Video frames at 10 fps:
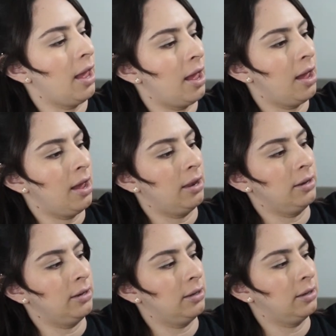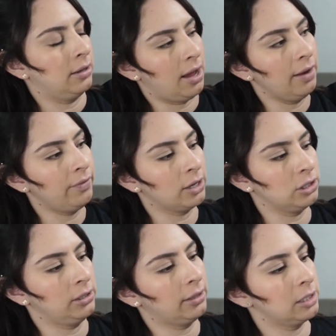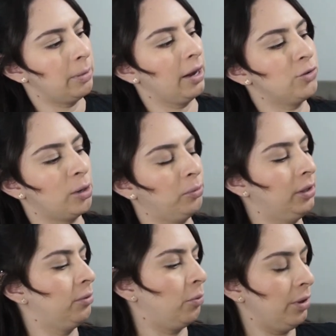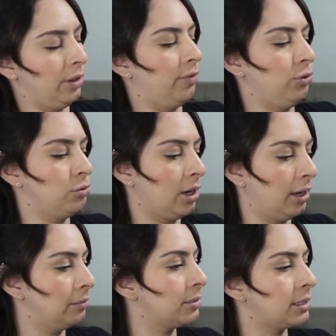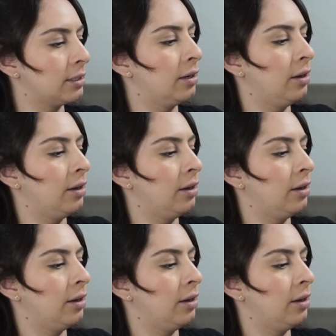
And I've actually liked this bag. I've traveled with it a few times